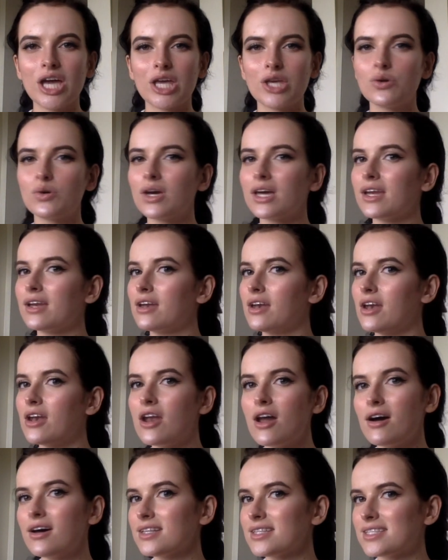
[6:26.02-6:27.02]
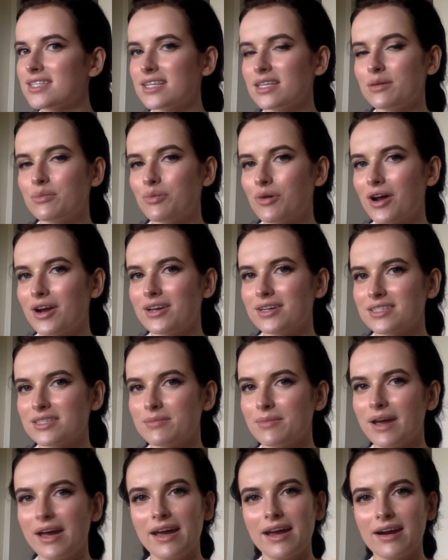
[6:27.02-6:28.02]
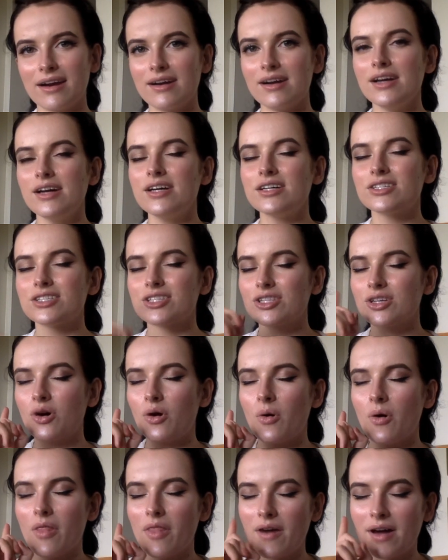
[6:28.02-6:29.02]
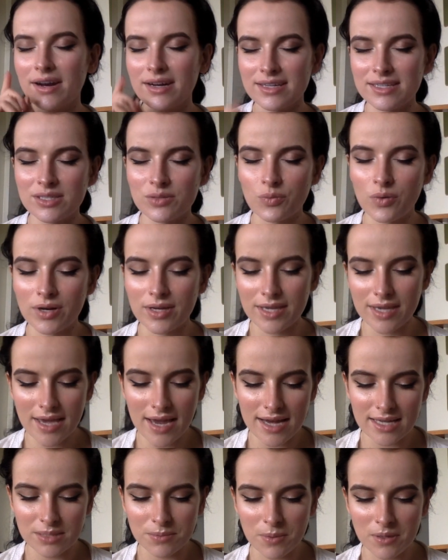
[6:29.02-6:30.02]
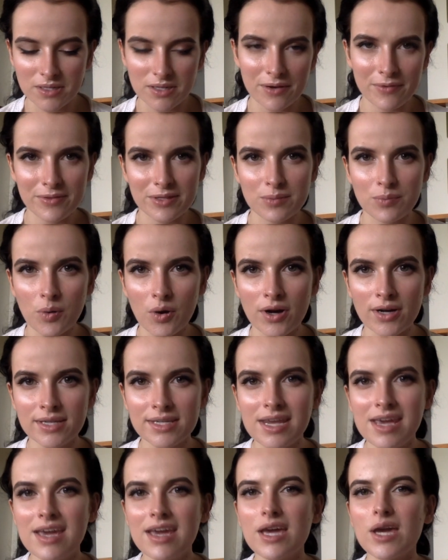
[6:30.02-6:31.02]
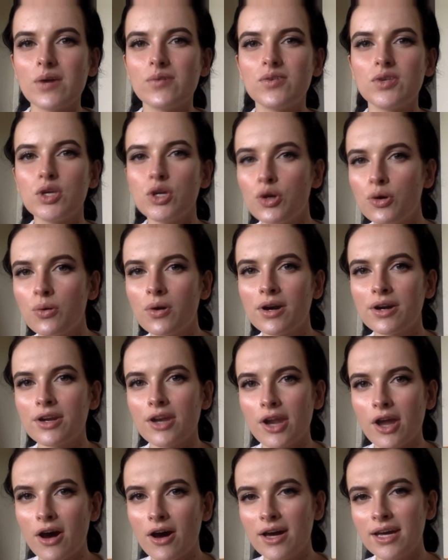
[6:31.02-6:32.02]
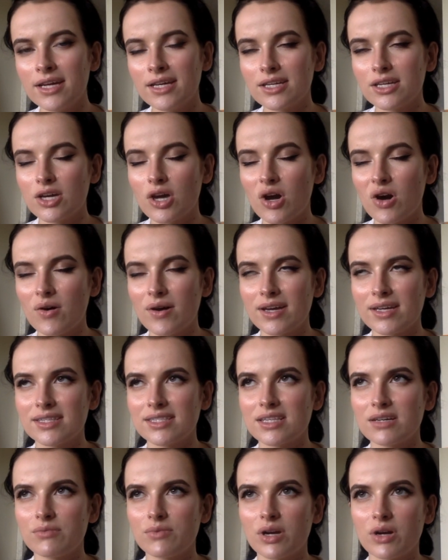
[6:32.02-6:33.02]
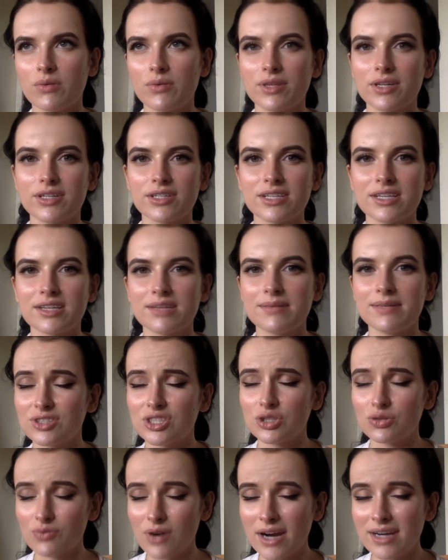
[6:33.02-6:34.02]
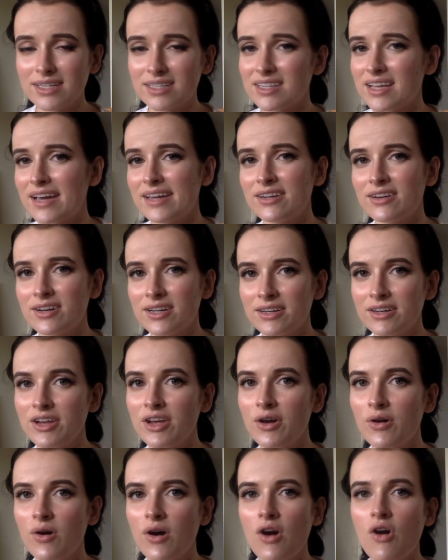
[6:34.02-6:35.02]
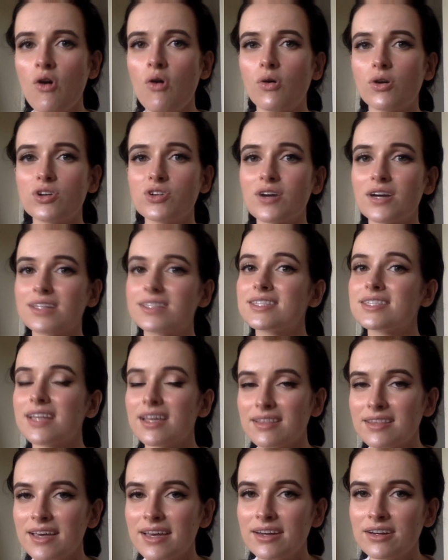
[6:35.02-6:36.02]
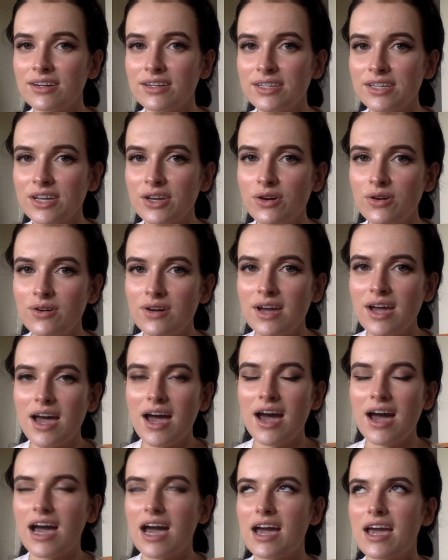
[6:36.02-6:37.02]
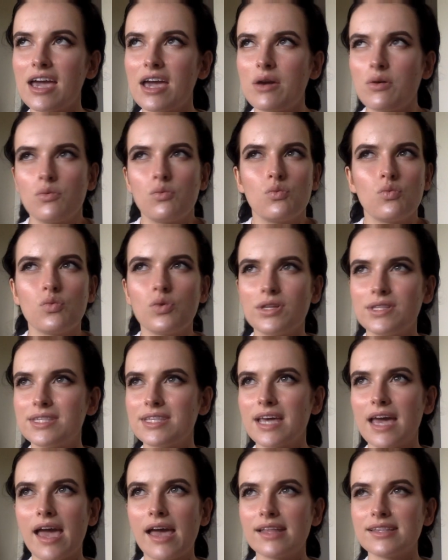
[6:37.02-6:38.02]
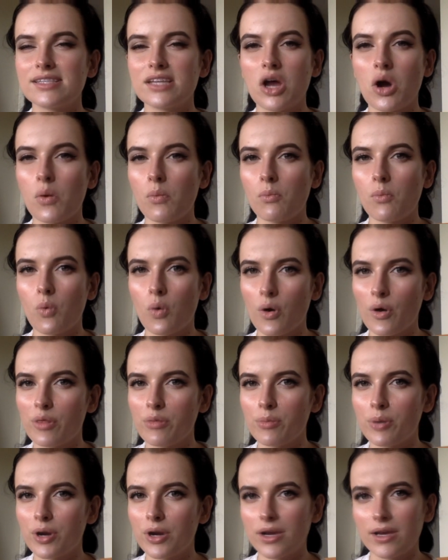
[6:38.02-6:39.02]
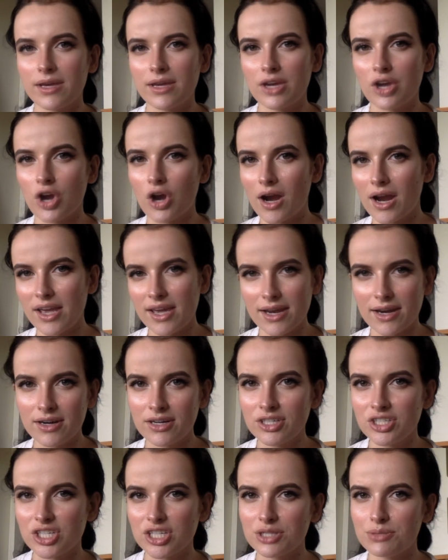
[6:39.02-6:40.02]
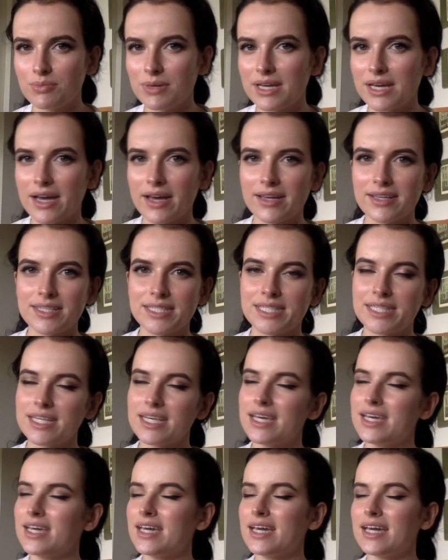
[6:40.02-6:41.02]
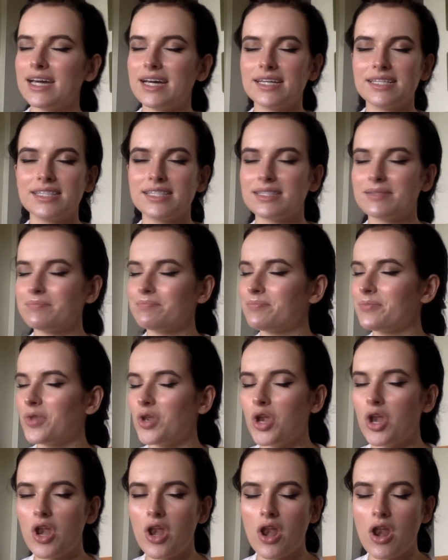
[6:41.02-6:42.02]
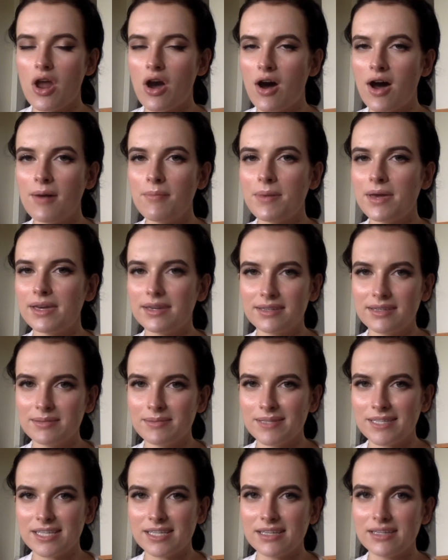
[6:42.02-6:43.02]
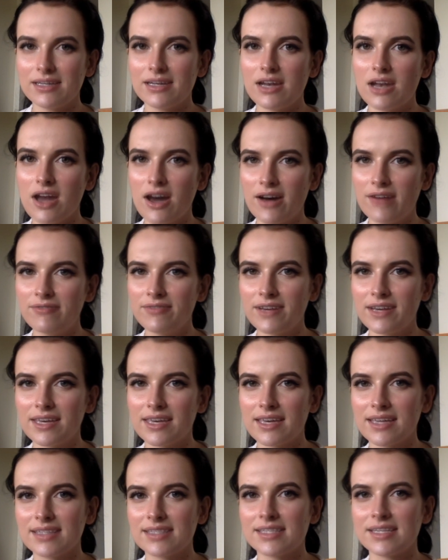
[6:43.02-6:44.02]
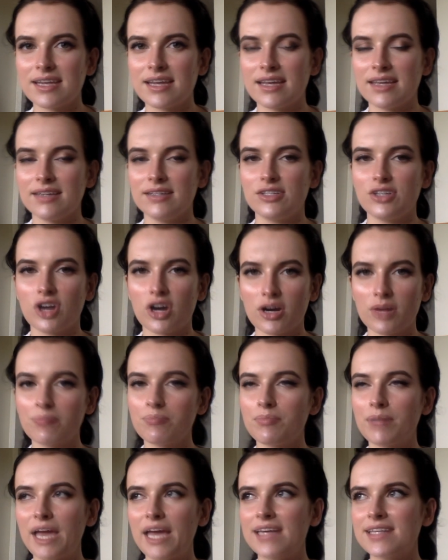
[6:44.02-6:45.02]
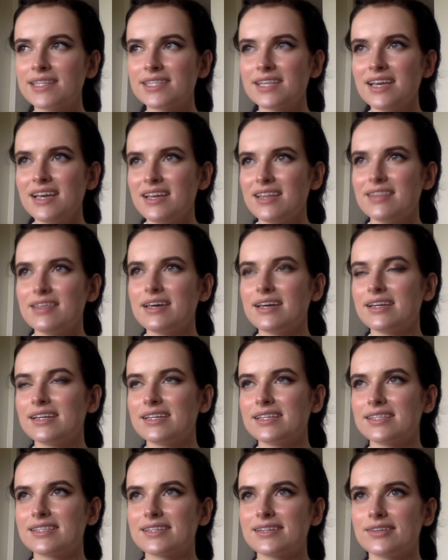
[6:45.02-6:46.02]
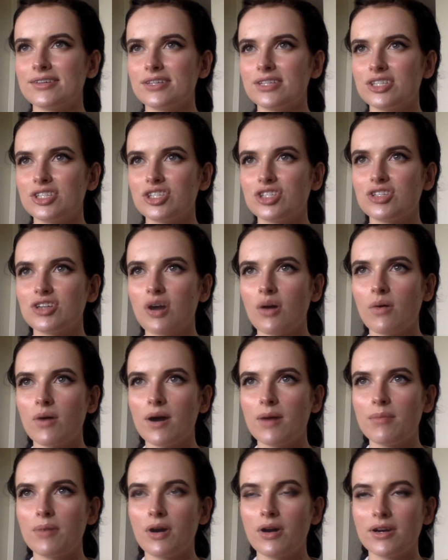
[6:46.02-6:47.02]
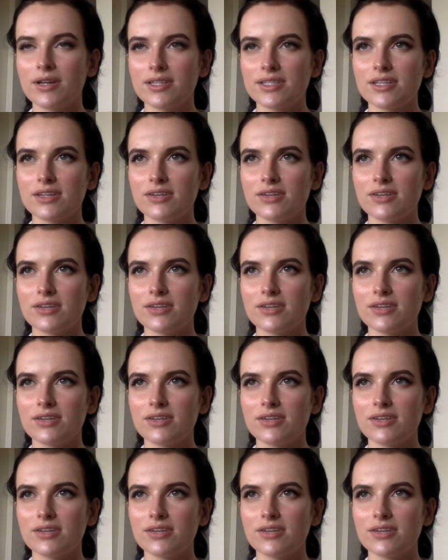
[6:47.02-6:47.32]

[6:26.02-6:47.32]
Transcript: you could not see the product in my hair. So that is one key aspect of this product. If you are not going somewhere where there's gonna be direct light on you or direct sunlight on you, I would say it's not worth putting in your hair just because it's not pigmented enough against a dark base that it's going to show up on its